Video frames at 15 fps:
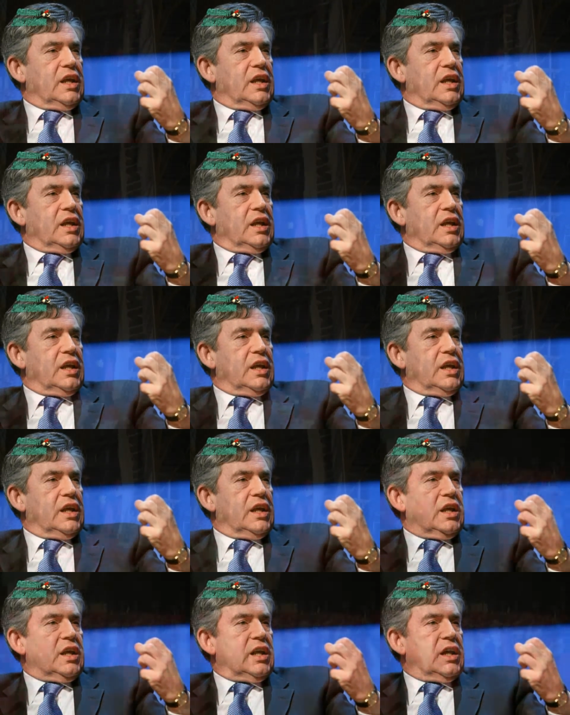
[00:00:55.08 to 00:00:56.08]

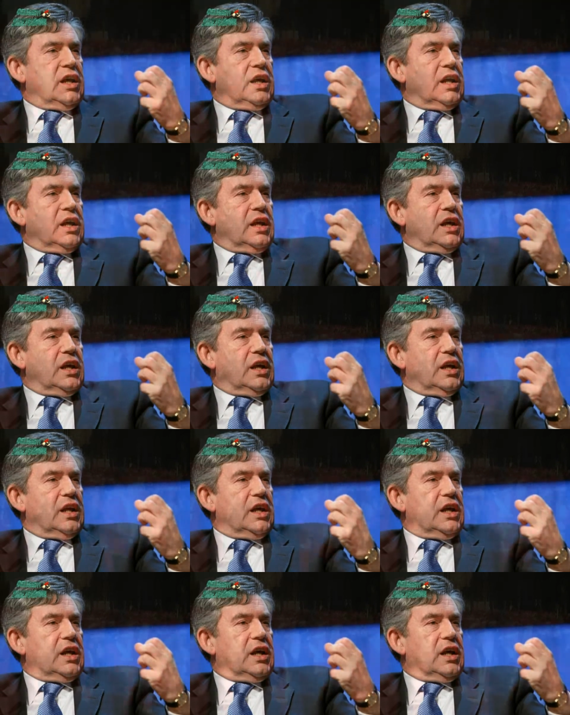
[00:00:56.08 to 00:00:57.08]

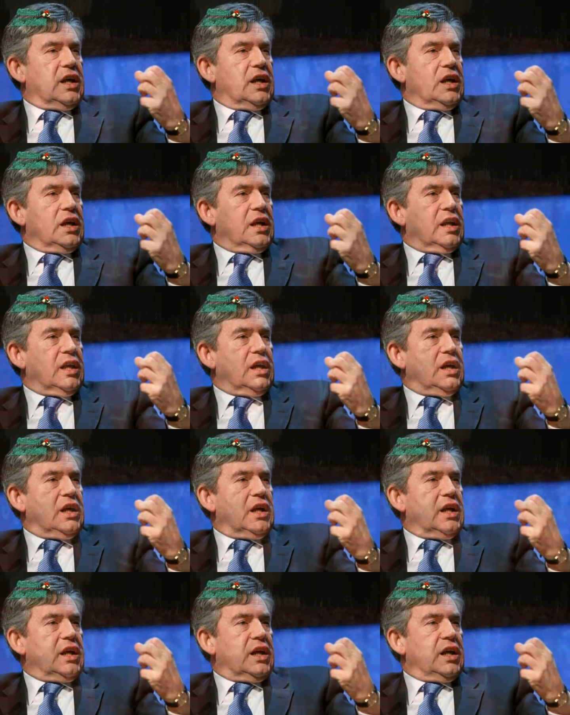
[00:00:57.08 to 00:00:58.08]

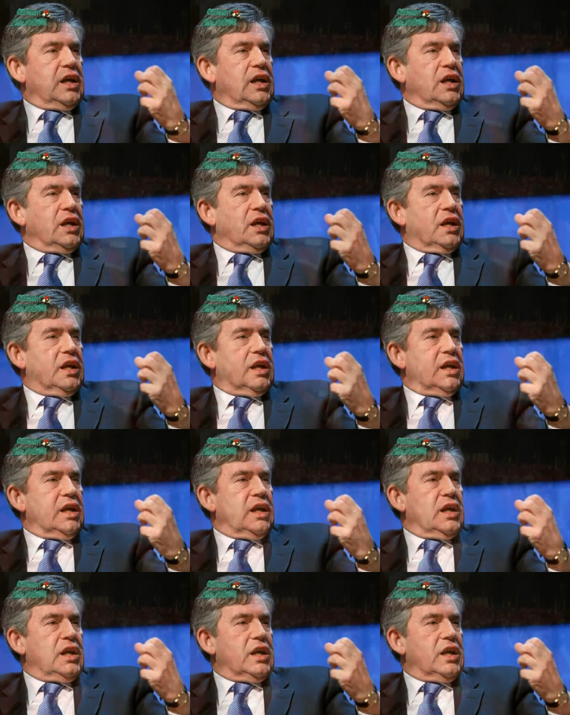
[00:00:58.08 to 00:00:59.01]
Nobody speaks.